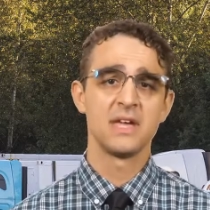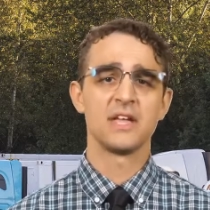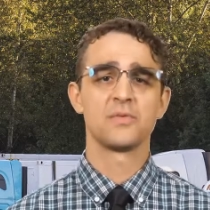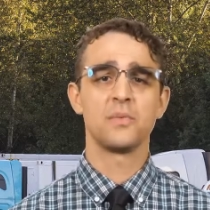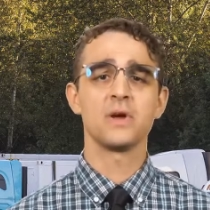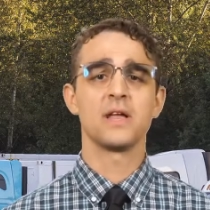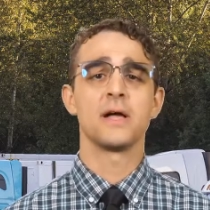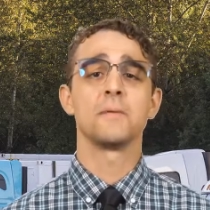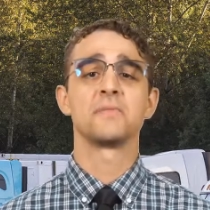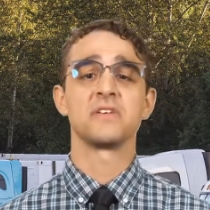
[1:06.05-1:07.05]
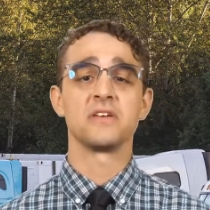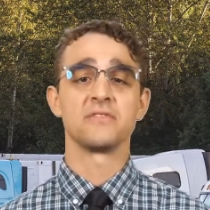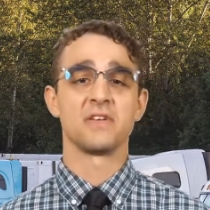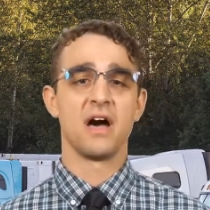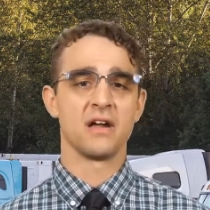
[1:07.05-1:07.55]
It's what helps
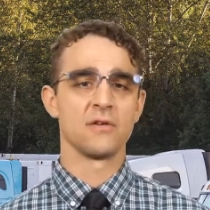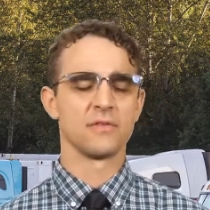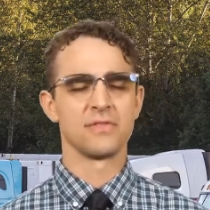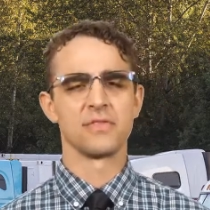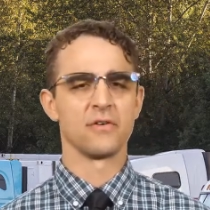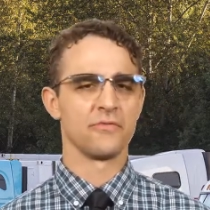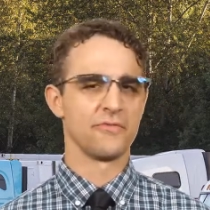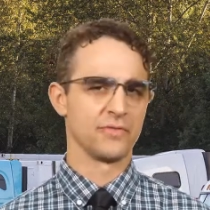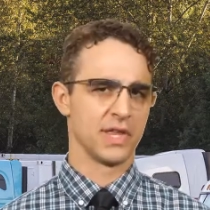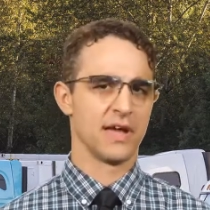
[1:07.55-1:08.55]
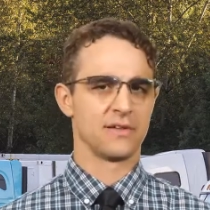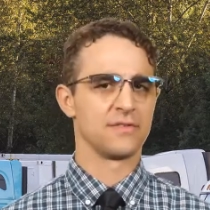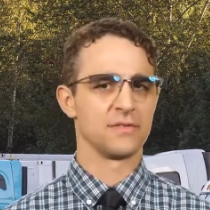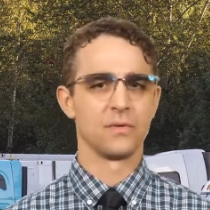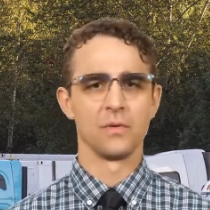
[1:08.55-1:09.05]
give tires their
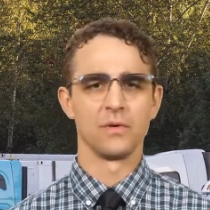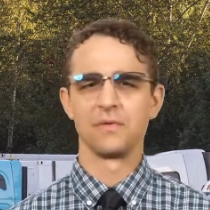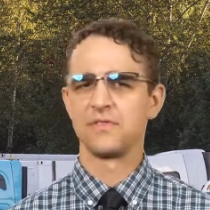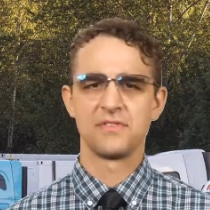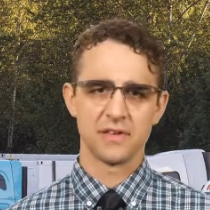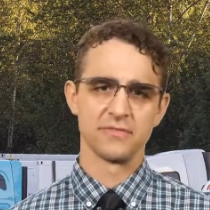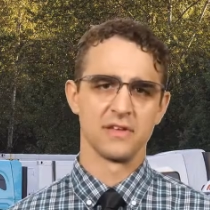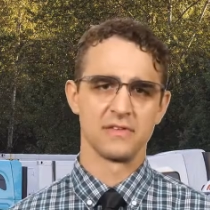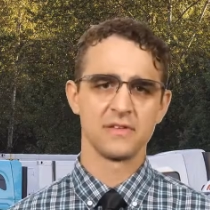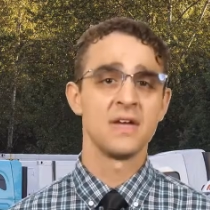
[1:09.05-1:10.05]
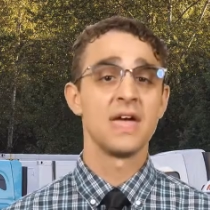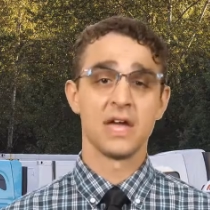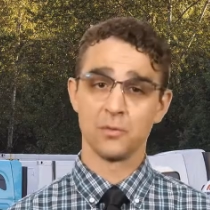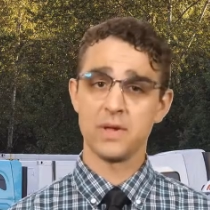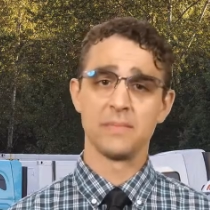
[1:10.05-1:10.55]
flex, or stiffness,
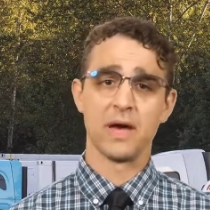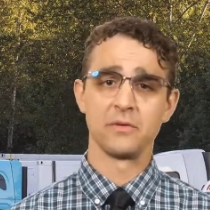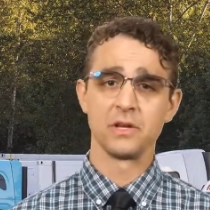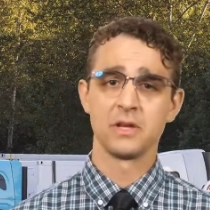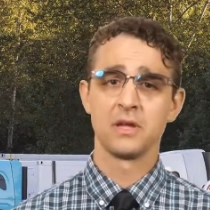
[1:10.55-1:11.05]
and rebound.